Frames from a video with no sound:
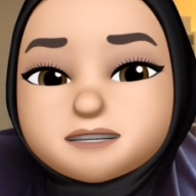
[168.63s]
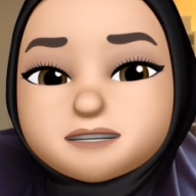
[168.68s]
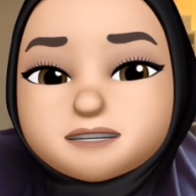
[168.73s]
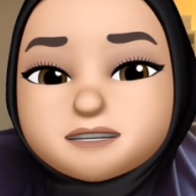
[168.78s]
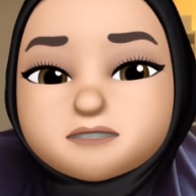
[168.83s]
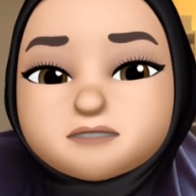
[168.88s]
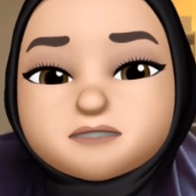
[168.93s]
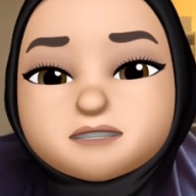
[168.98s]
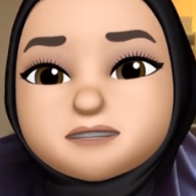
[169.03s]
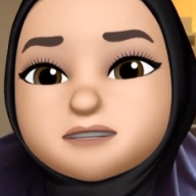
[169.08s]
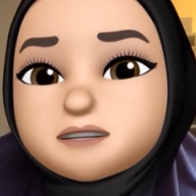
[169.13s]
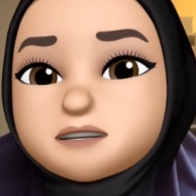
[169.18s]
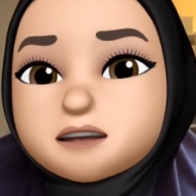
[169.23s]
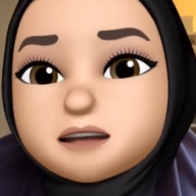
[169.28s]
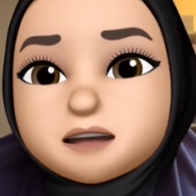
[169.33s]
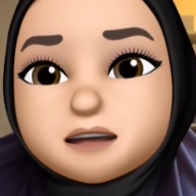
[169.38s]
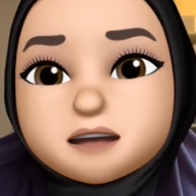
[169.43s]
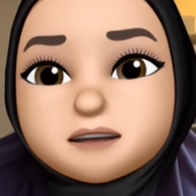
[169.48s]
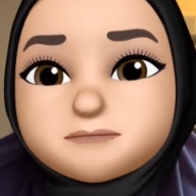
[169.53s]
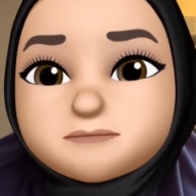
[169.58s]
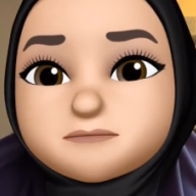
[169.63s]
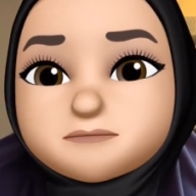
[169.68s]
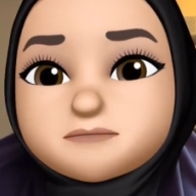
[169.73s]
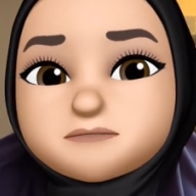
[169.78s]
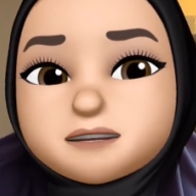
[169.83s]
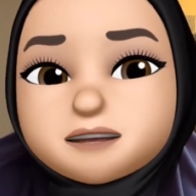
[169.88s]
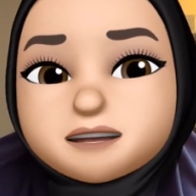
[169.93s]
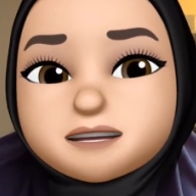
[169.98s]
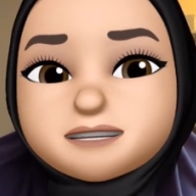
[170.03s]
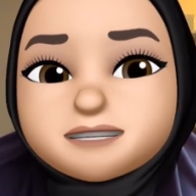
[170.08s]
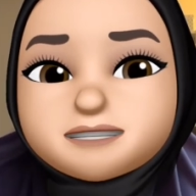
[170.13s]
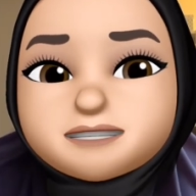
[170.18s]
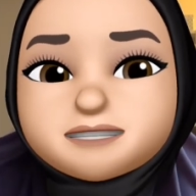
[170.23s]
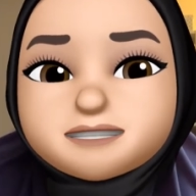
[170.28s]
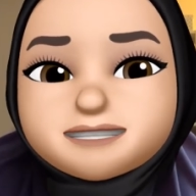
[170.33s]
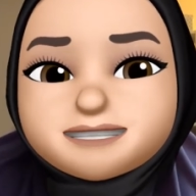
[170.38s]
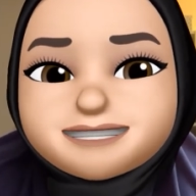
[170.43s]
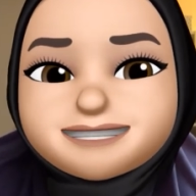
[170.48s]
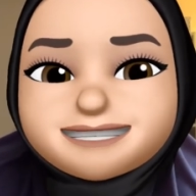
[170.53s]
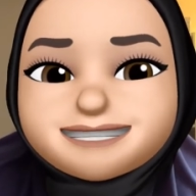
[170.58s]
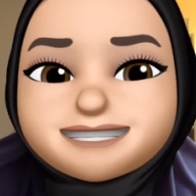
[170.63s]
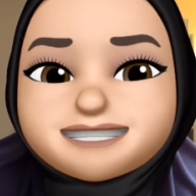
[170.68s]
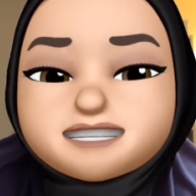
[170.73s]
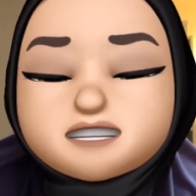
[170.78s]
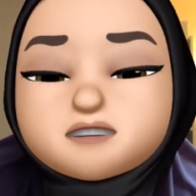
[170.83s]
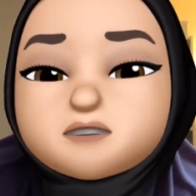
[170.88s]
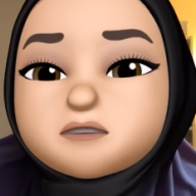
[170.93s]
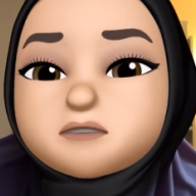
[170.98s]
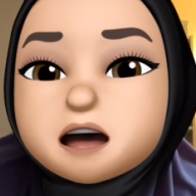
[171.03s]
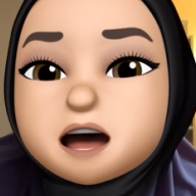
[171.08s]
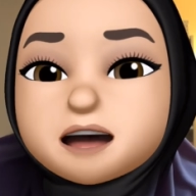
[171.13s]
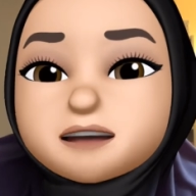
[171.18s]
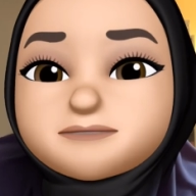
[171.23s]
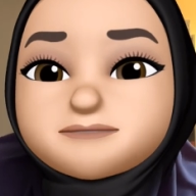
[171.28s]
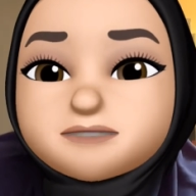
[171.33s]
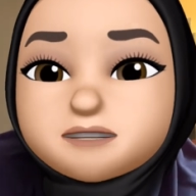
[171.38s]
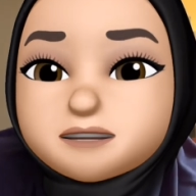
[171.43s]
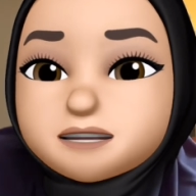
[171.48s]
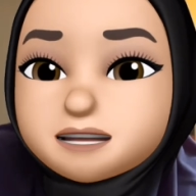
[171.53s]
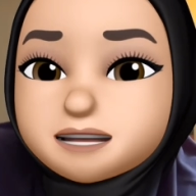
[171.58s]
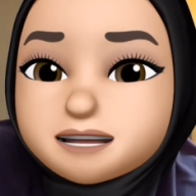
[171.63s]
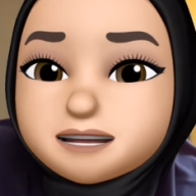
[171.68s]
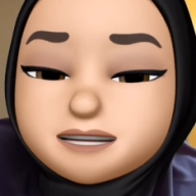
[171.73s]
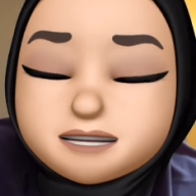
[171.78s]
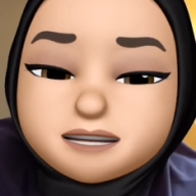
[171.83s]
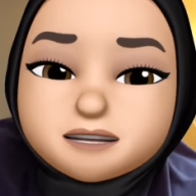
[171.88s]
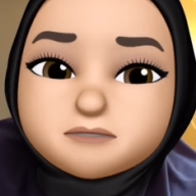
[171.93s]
He couldn't shut up because he saw everything.